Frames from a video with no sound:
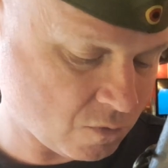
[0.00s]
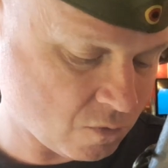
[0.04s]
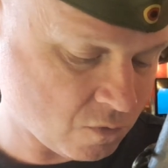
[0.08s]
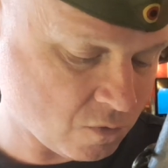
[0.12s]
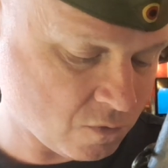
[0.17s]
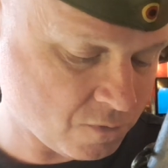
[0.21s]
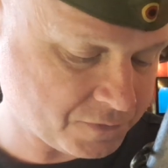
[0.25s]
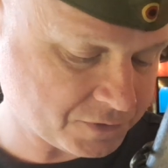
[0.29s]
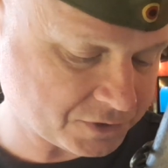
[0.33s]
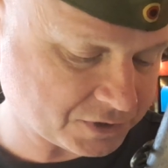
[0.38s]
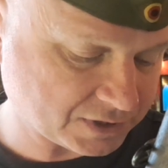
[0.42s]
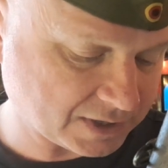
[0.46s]

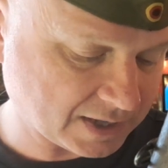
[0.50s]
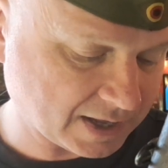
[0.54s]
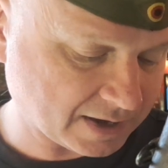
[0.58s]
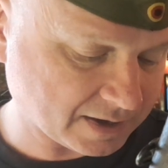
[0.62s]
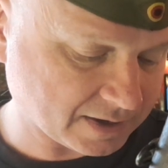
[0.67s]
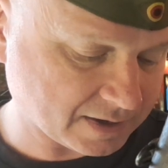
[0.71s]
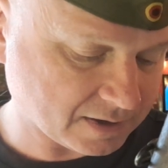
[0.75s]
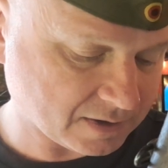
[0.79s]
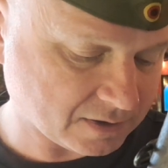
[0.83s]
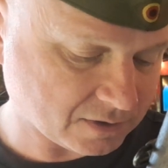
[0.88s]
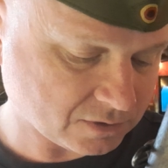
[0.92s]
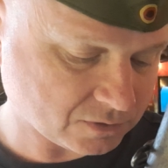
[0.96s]

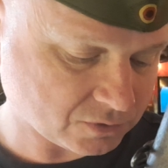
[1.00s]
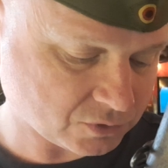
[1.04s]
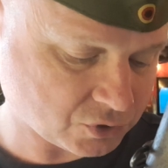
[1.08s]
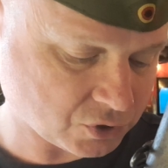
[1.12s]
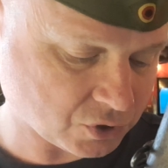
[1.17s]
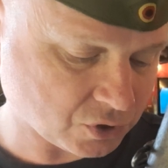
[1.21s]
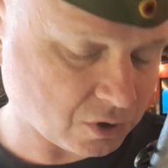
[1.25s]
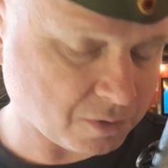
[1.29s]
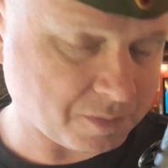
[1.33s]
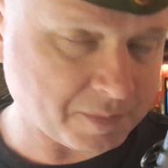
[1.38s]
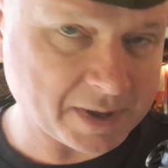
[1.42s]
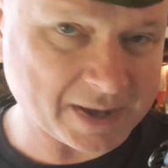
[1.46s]
overslag
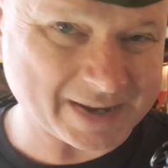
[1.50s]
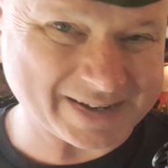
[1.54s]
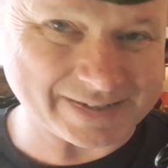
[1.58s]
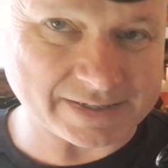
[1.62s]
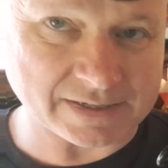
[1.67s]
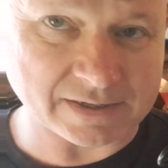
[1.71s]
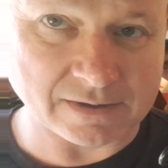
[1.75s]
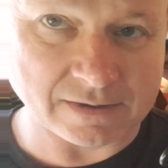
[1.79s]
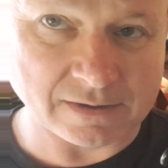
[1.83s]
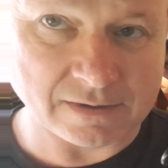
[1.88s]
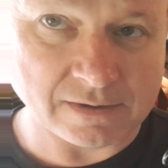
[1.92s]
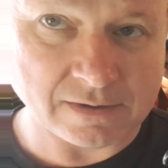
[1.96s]

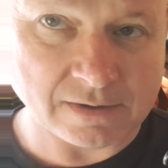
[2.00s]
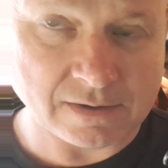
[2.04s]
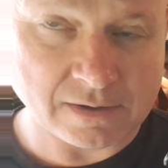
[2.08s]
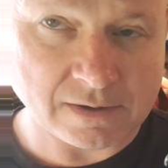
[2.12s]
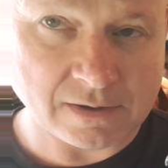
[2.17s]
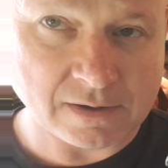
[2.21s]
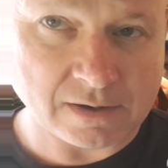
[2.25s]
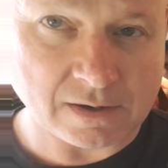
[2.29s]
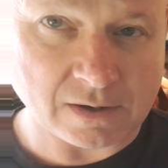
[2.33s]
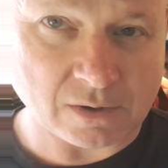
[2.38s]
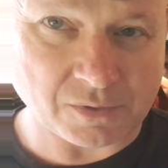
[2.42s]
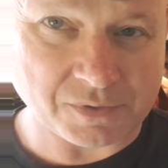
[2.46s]
torped.
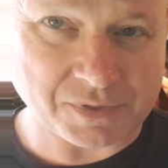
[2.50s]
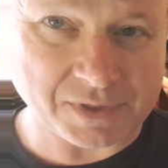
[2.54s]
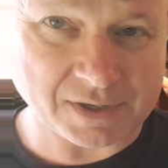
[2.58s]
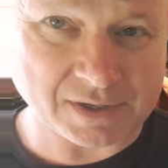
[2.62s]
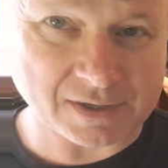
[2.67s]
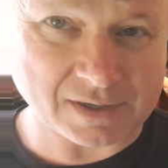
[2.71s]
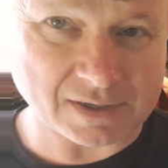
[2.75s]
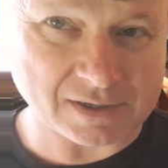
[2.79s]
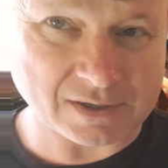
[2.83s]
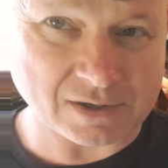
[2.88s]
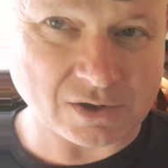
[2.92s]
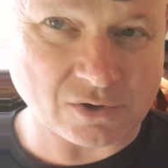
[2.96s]
I
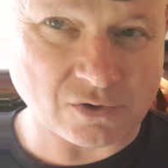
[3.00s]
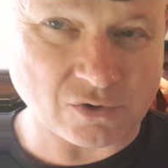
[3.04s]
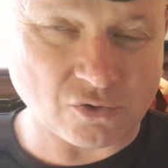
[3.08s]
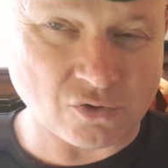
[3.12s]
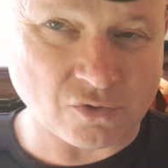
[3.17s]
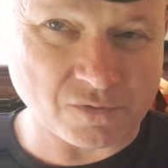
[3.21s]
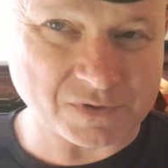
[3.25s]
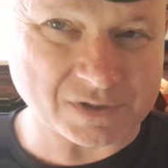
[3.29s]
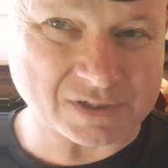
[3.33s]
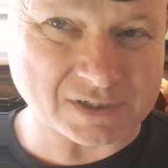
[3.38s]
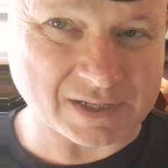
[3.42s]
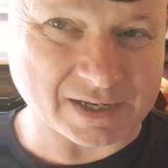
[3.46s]
think
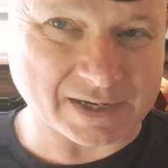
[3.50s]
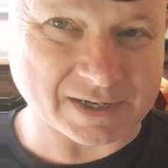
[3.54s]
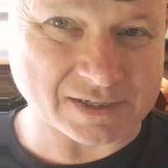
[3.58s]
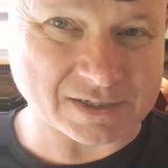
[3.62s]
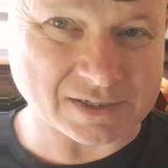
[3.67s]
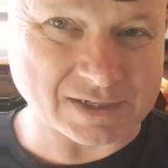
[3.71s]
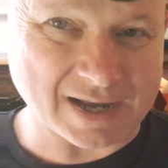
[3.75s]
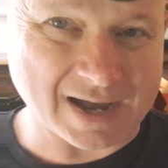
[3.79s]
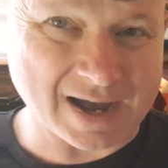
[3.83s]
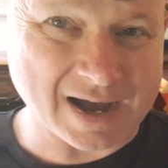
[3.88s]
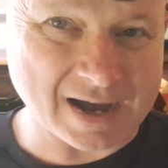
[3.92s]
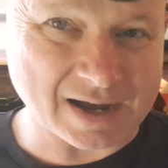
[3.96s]
overslag
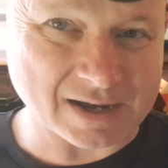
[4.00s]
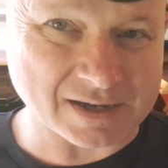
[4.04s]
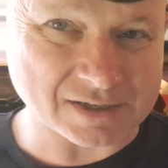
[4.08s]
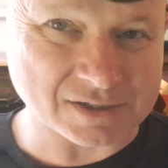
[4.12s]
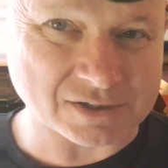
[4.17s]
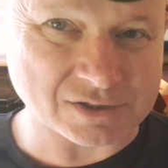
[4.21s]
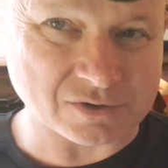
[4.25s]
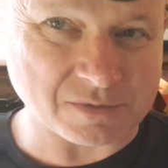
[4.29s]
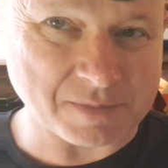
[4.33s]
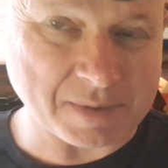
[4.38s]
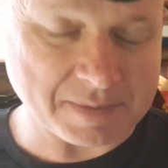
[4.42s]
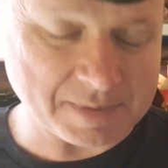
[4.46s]
is arcs,
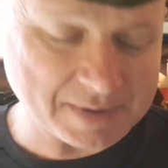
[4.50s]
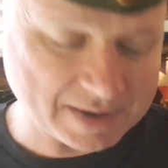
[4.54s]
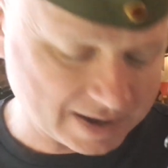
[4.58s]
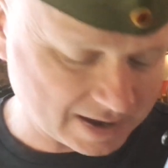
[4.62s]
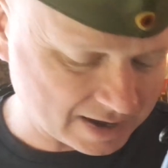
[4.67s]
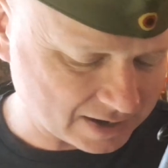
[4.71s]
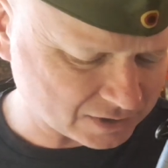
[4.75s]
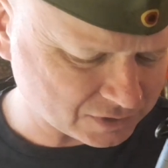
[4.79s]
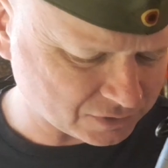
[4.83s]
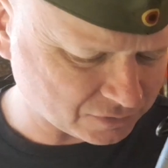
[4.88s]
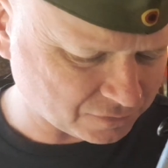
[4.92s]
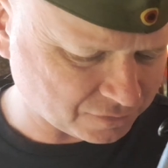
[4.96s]
so maybe
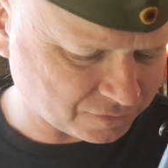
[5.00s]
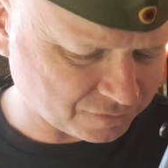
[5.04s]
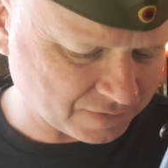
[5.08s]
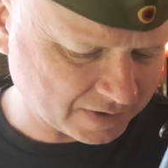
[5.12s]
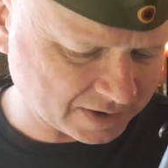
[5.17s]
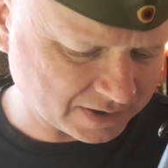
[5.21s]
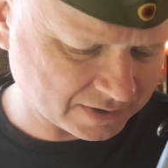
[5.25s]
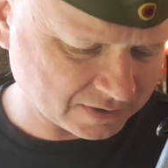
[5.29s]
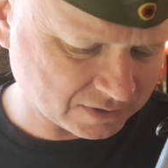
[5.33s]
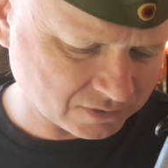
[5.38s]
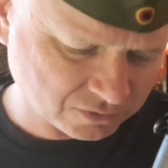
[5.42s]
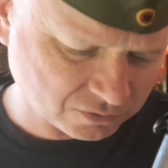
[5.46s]
arcs of
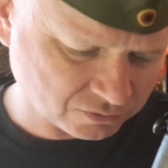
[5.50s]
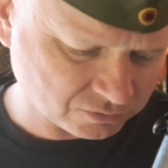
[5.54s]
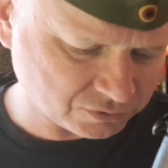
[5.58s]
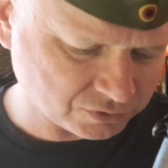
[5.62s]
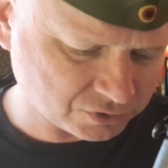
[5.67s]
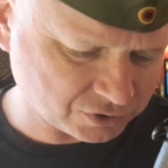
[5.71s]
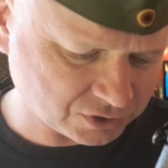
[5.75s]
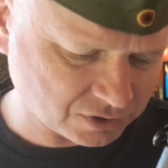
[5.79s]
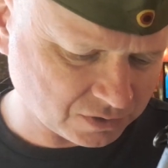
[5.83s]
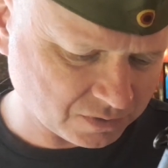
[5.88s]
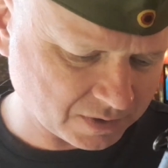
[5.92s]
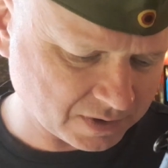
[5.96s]
fire,
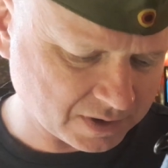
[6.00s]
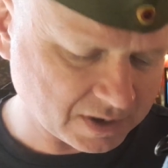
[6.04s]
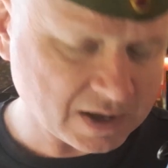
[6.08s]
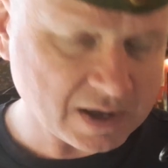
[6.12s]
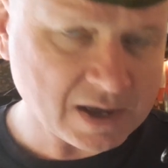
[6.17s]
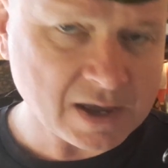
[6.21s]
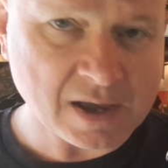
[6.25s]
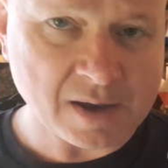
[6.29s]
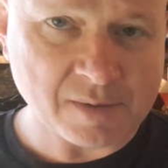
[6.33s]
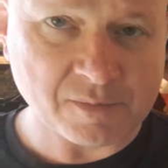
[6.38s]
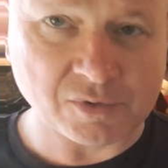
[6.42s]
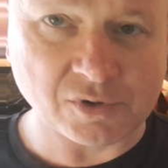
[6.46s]
unsure.
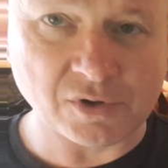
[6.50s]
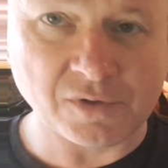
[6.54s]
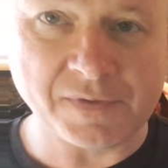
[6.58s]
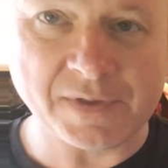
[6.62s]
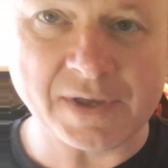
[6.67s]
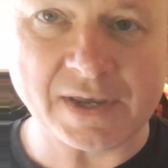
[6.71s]
But on